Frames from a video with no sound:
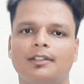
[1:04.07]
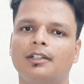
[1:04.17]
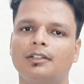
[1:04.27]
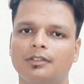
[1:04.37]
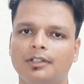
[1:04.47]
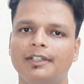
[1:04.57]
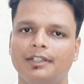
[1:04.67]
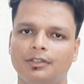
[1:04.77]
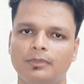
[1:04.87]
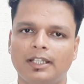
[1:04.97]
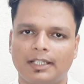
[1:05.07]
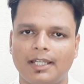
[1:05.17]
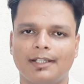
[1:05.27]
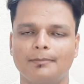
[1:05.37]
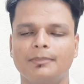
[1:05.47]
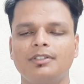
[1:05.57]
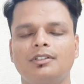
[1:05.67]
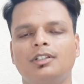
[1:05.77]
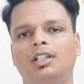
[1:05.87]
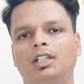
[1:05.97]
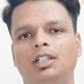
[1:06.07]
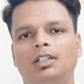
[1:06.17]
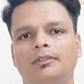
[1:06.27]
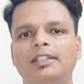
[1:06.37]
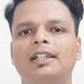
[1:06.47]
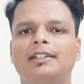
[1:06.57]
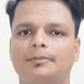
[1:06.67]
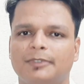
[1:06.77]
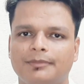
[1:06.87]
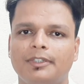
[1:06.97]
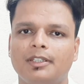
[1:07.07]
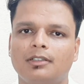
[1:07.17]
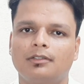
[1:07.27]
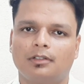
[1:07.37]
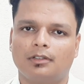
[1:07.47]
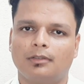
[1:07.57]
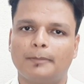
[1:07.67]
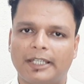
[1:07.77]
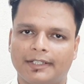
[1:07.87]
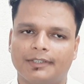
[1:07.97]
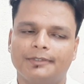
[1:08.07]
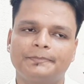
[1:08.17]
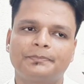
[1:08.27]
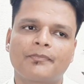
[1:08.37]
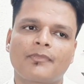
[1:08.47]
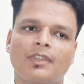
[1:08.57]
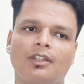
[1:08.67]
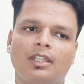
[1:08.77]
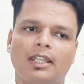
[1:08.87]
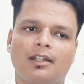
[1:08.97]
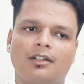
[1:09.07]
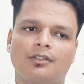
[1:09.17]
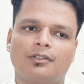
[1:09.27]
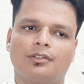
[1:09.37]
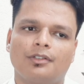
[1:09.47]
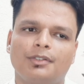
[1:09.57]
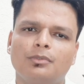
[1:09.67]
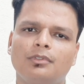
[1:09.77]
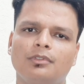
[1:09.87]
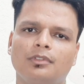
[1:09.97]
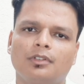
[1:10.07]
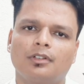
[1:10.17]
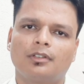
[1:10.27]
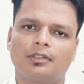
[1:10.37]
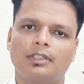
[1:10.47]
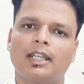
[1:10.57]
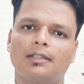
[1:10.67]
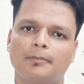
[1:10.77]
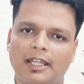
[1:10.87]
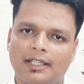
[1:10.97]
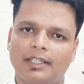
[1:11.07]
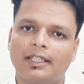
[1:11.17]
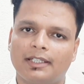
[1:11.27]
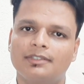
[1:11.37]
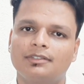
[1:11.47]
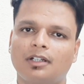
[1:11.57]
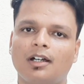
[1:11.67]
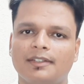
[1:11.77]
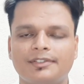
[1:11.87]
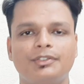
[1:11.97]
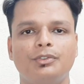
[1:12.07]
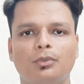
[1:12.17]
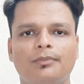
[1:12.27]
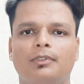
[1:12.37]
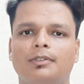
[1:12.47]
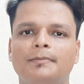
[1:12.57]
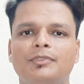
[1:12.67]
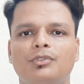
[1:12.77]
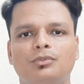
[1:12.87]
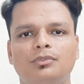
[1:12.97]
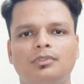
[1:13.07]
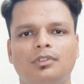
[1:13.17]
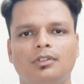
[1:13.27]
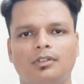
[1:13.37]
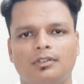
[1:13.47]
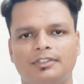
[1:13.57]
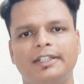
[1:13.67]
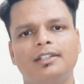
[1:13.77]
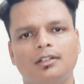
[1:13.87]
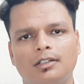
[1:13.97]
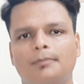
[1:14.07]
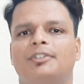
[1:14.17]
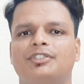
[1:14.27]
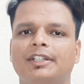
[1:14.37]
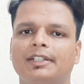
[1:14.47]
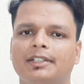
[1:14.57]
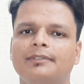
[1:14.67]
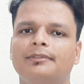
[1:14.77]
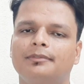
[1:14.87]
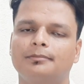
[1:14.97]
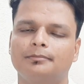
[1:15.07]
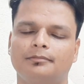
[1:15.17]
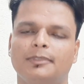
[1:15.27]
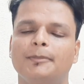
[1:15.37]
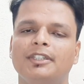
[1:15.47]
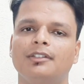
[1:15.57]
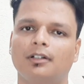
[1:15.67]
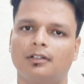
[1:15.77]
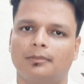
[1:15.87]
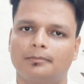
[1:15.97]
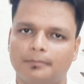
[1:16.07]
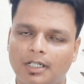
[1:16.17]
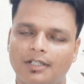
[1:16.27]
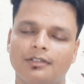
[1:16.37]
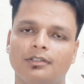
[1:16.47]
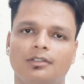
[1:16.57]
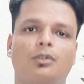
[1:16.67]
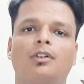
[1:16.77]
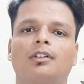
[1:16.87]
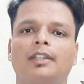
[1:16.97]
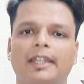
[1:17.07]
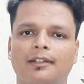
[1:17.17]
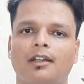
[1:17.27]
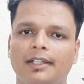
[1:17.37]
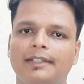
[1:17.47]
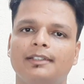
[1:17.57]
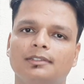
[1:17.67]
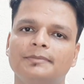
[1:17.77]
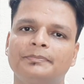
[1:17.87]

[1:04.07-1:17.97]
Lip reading: entered into an agreement with that specific bank, and that bank has asked your firm to send a representative, maybe a partner or an article,